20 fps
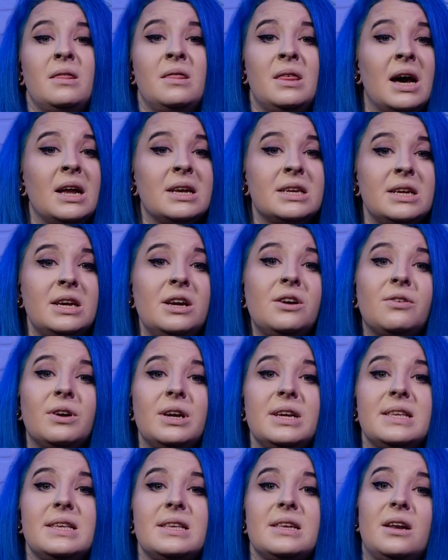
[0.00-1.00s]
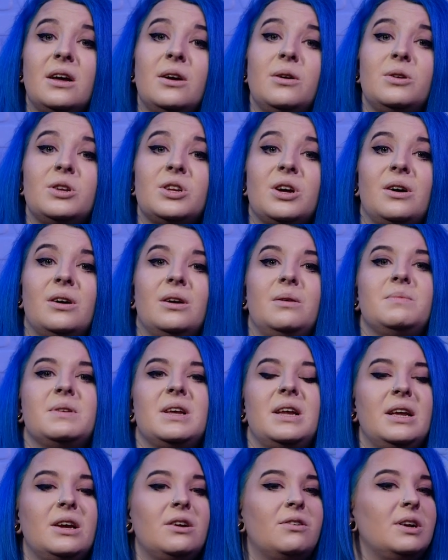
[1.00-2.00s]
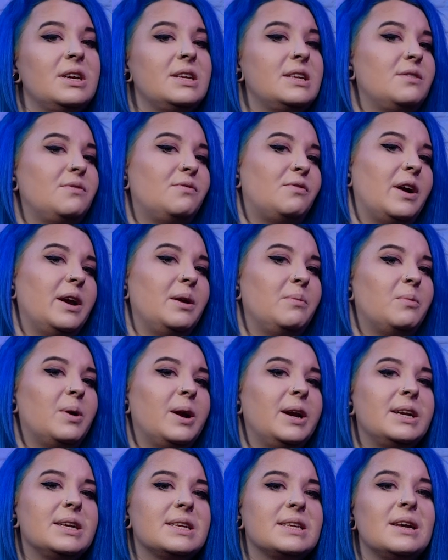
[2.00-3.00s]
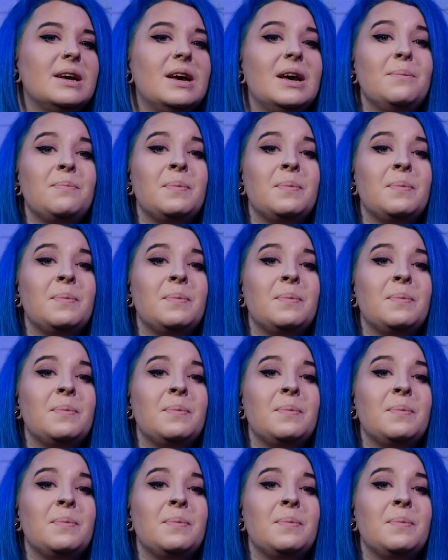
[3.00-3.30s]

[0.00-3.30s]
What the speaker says: that decreases load times and increases frame rates,